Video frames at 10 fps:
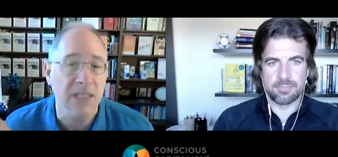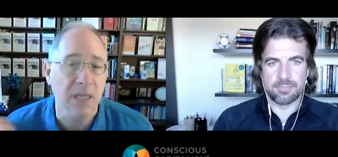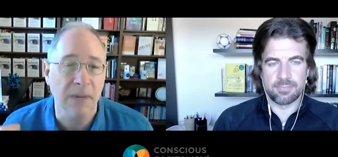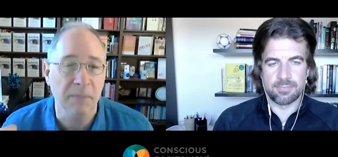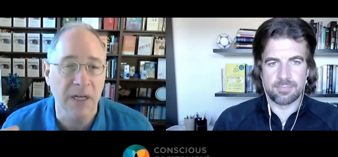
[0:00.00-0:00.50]
Speaker 1: on
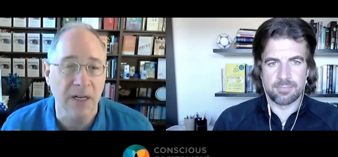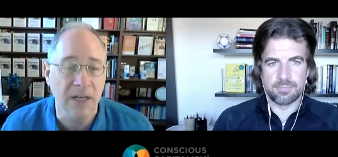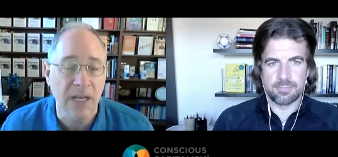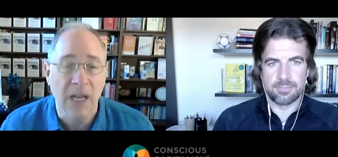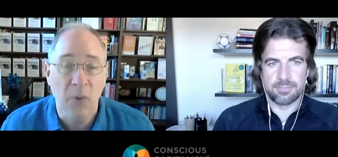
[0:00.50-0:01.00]
my book,
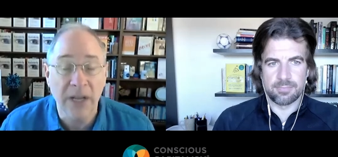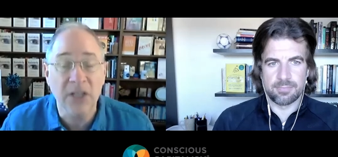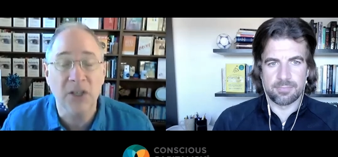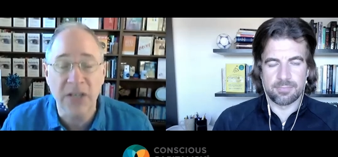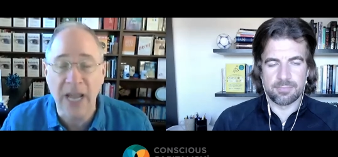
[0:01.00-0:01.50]
where
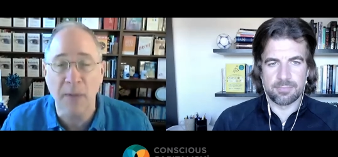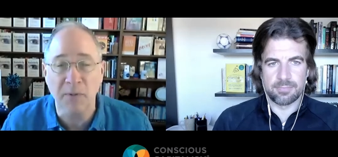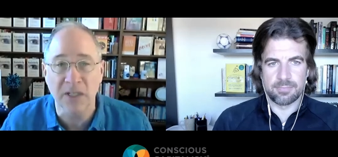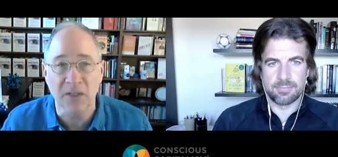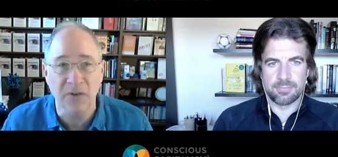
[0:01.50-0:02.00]
each
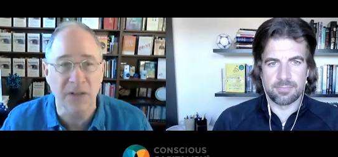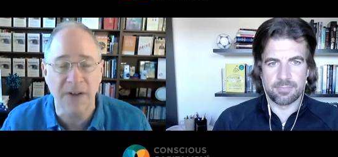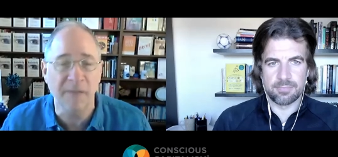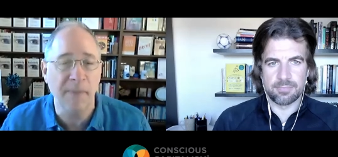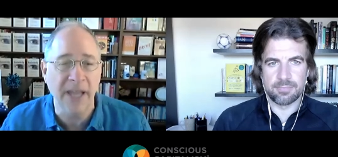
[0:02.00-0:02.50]
chapter is three to
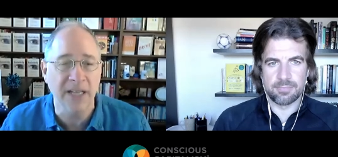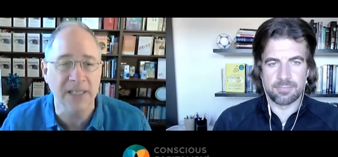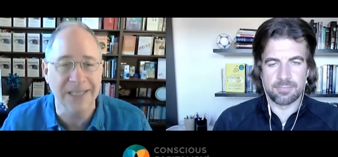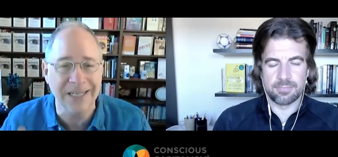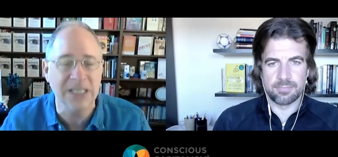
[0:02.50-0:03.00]
five
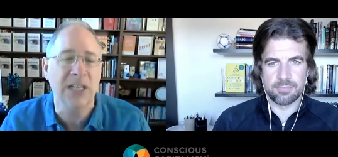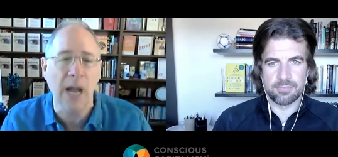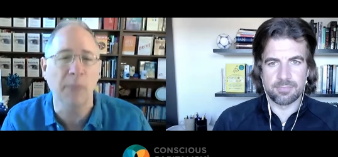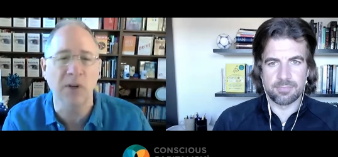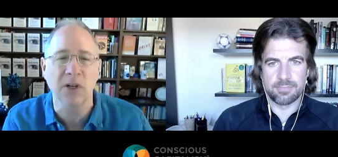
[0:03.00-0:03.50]
pages. Each
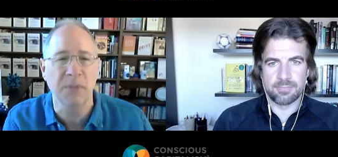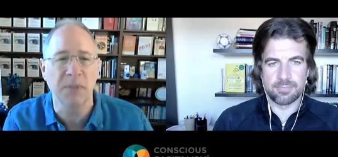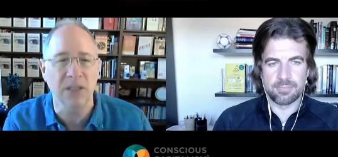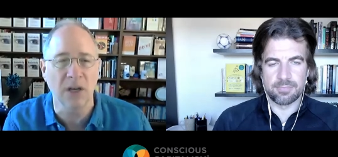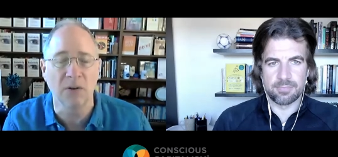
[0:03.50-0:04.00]
chapter could be
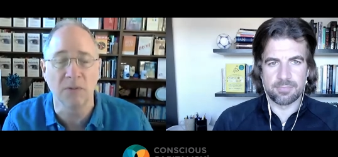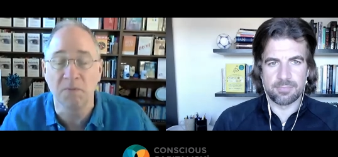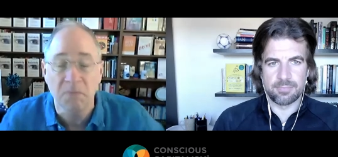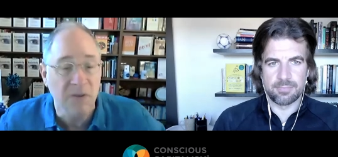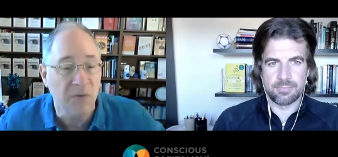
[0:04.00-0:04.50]
its
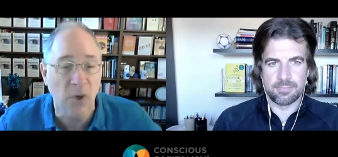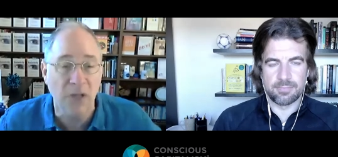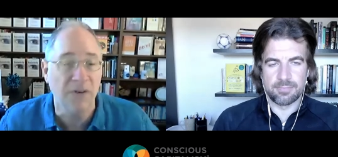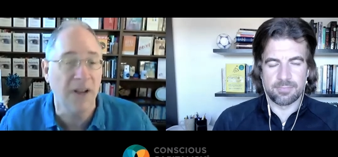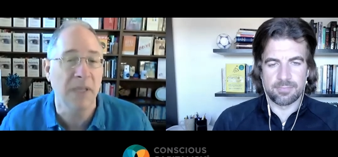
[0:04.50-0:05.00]
own
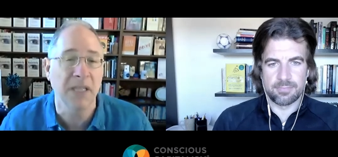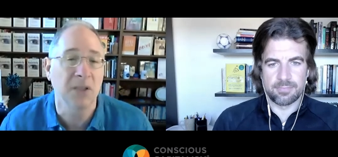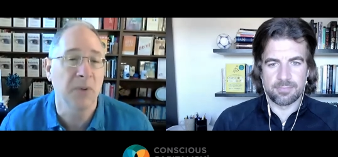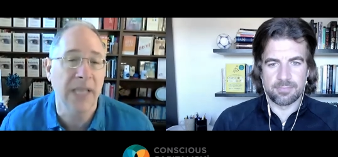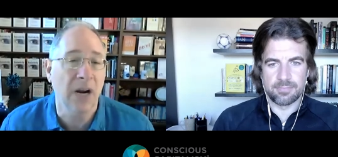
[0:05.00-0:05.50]
45 minute
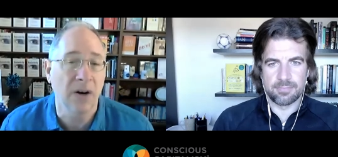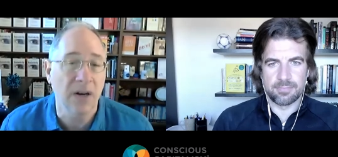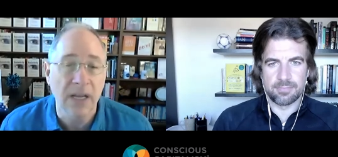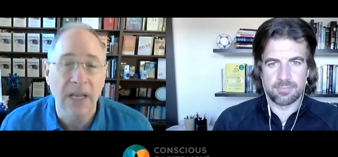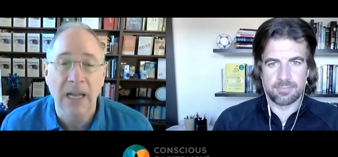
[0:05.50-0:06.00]
to an
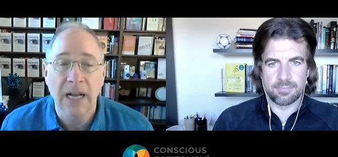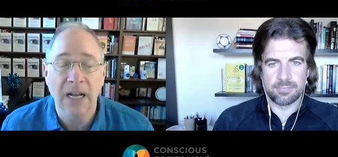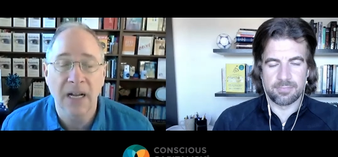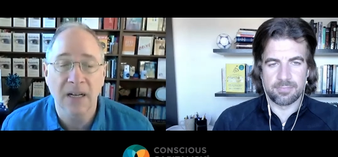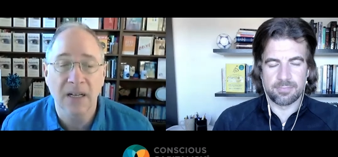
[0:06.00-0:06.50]
hour
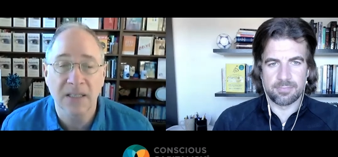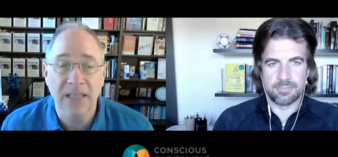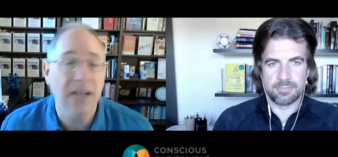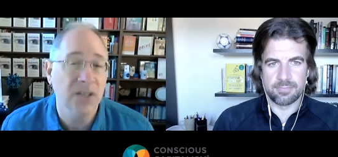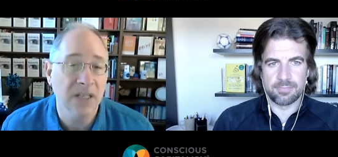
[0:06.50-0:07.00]
uh,
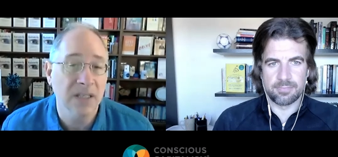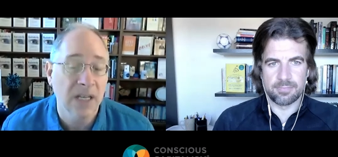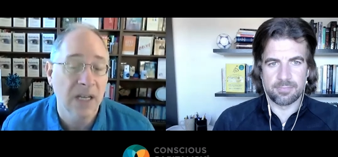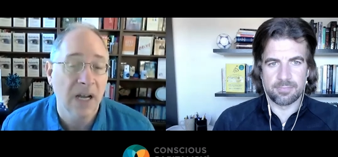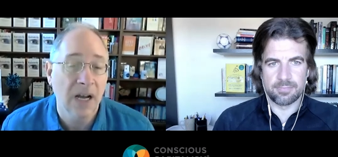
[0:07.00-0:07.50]
session
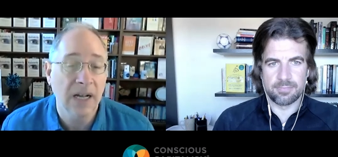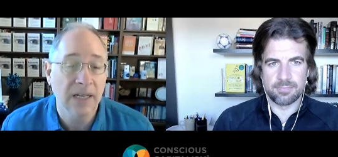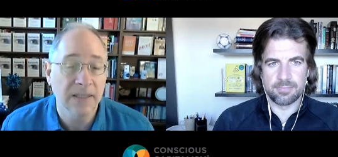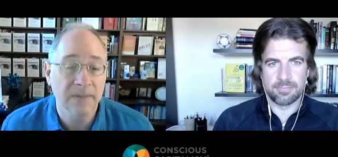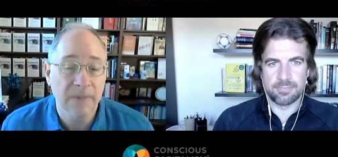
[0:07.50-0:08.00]

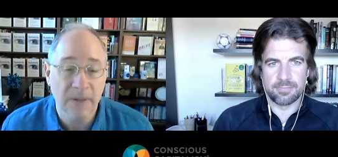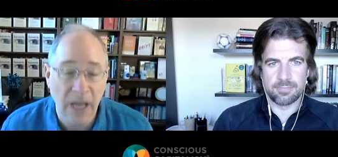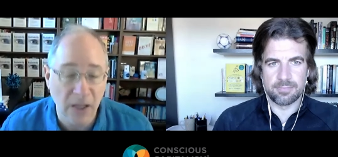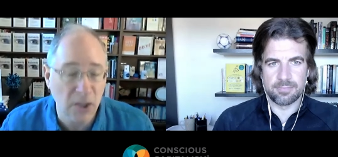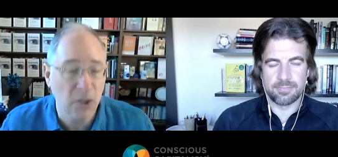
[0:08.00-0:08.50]
on
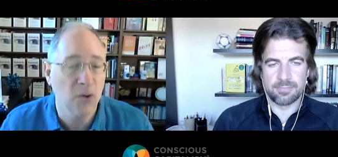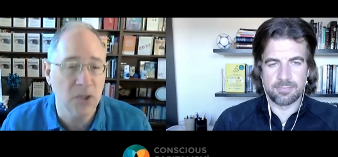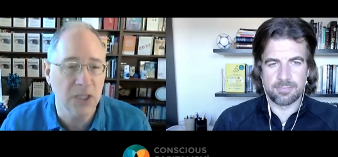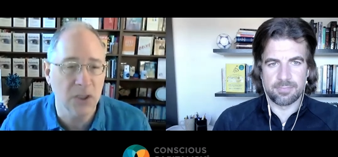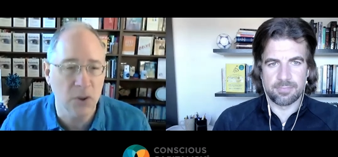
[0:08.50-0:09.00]
how do you use
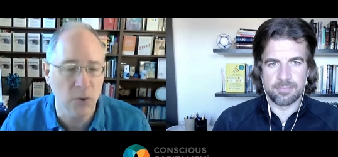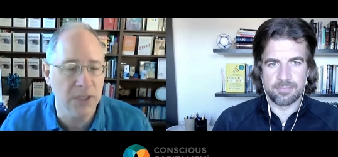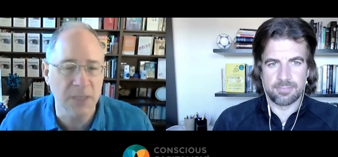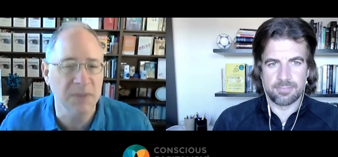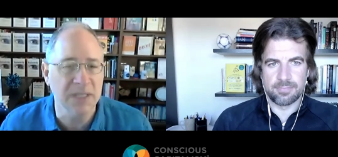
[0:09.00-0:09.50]
these
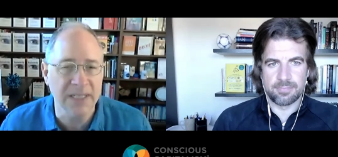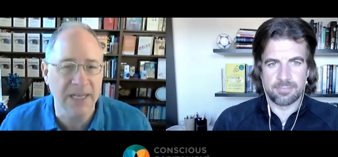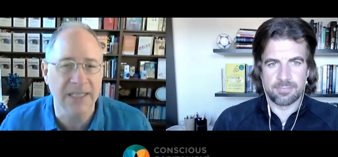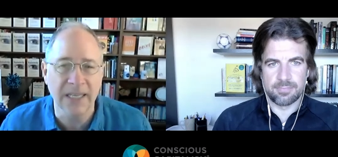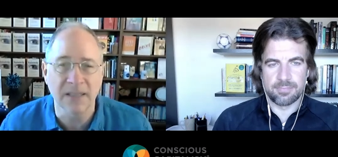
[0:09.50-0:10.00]
tools, tips, and
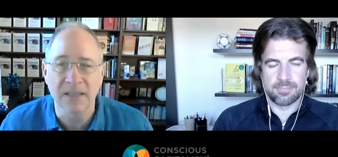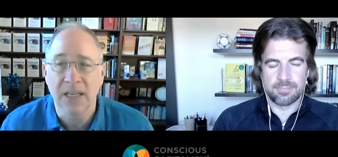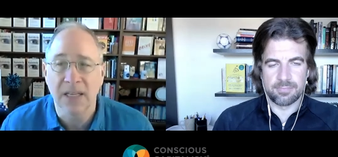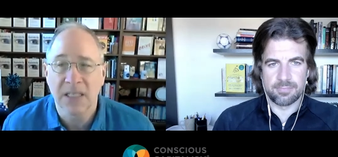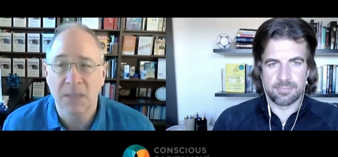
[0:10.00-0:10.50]
techniques
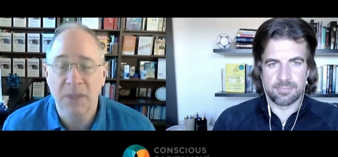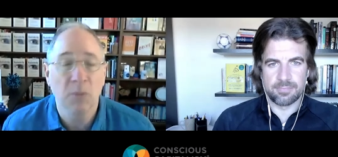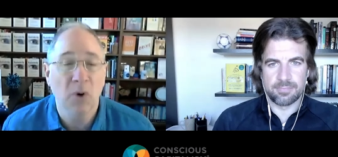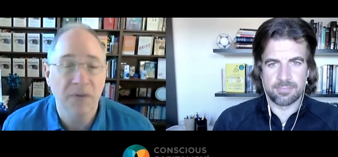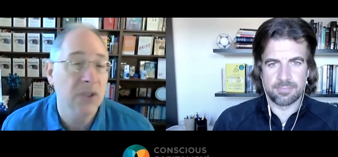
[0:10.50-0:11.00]
to be a
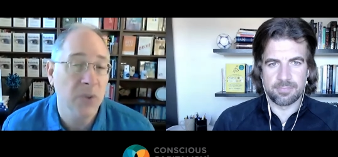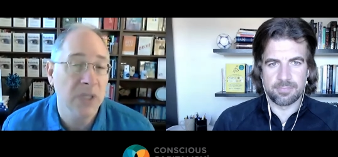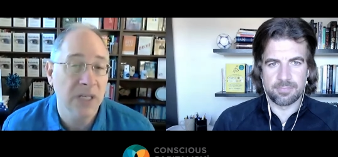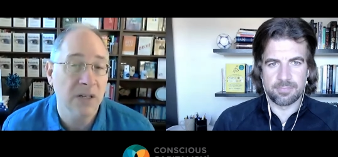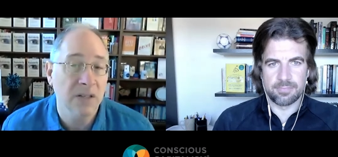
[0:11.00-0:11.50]
more visual
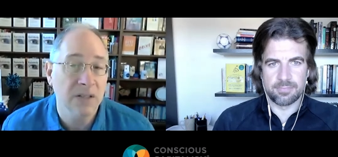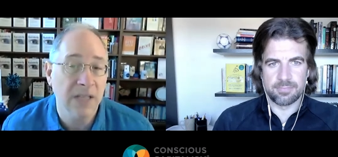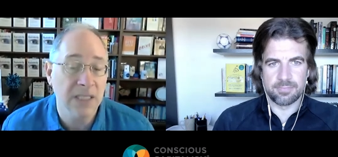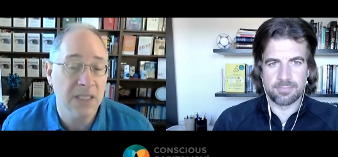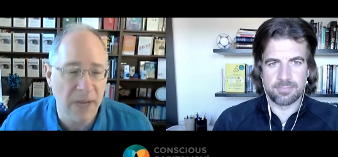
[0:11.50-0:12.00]
leader. So
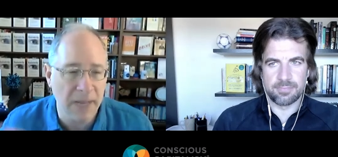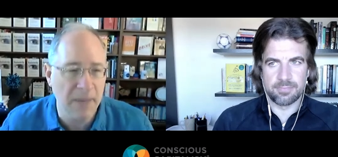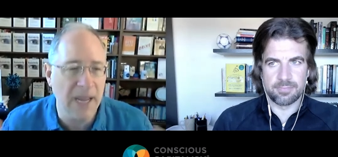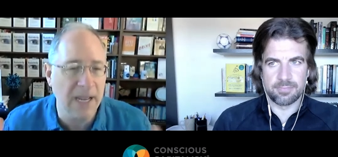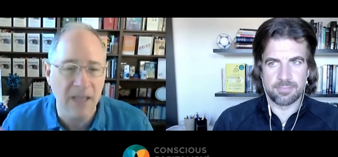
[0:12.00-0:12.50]
that's my main